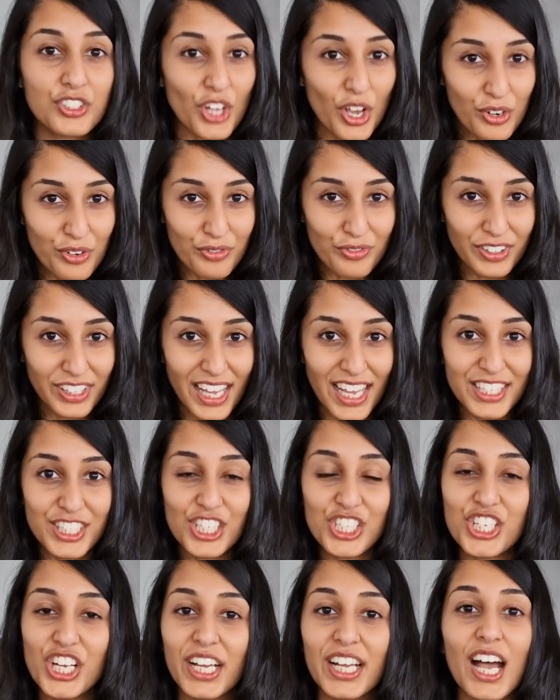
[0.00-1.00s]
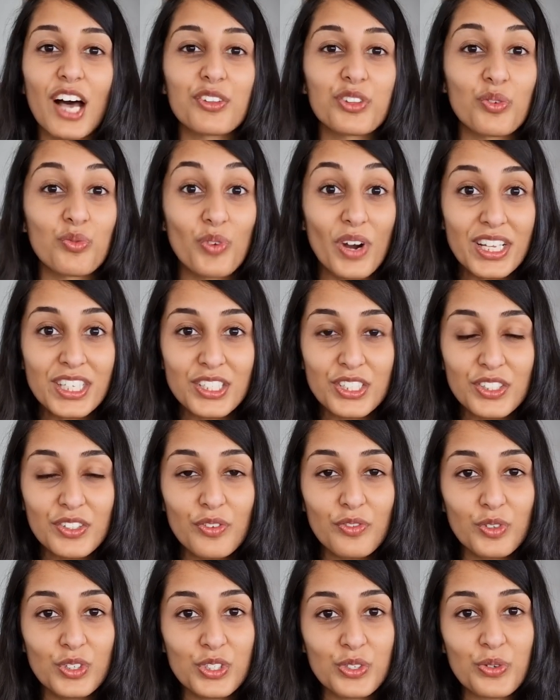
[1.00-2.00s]
Don't forget to check out the rest of the
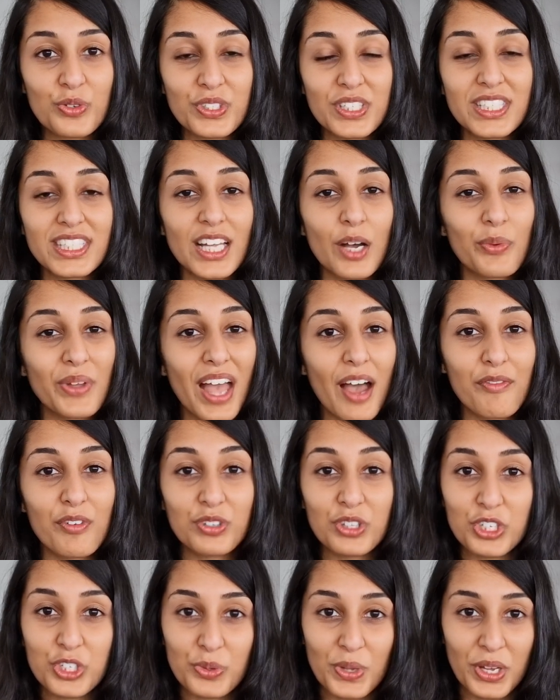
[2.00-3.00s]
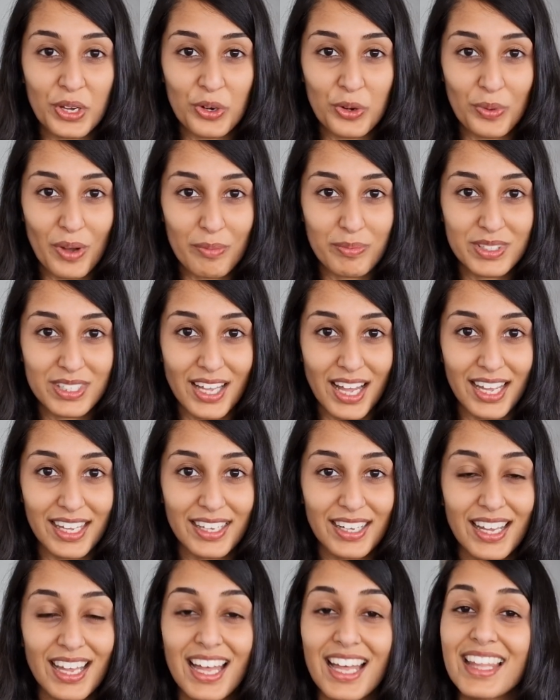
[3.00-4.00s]
resources that we have on the Twinkl website.
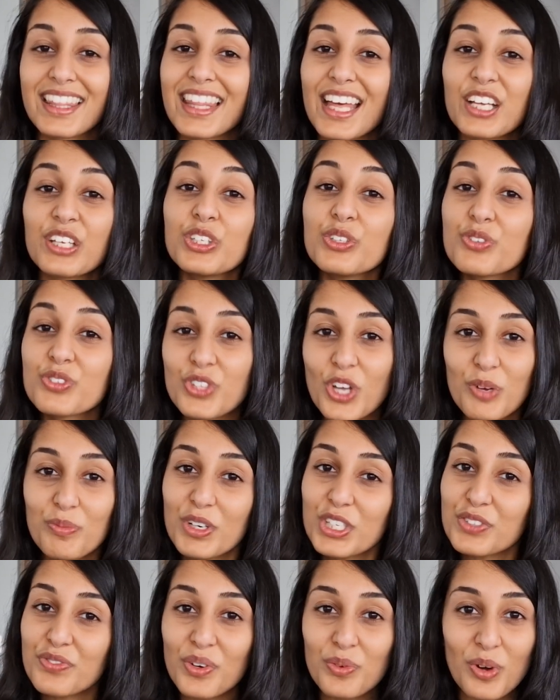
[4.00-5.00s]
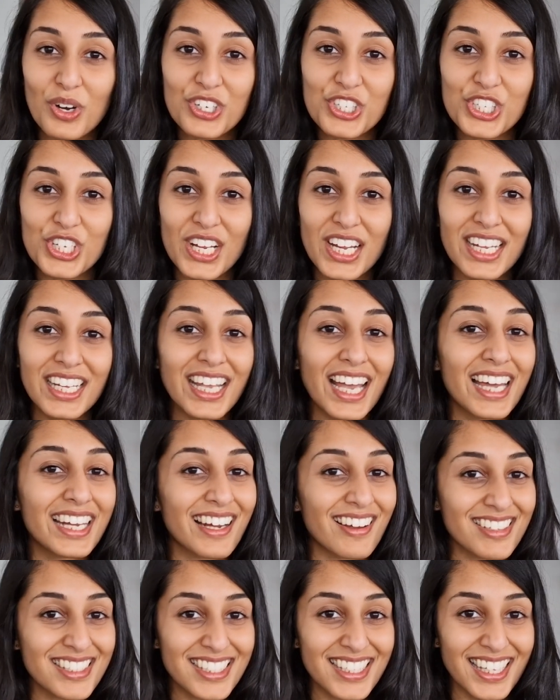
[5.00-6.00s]
Thank you so much for watching, and
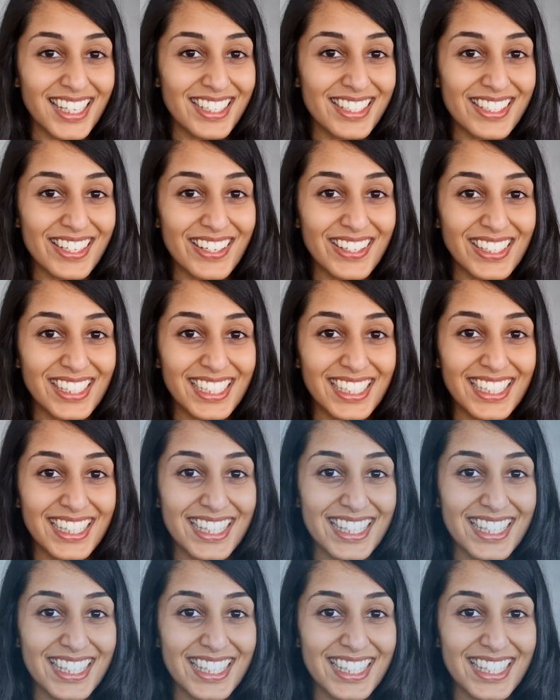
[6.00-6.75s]
I'll see you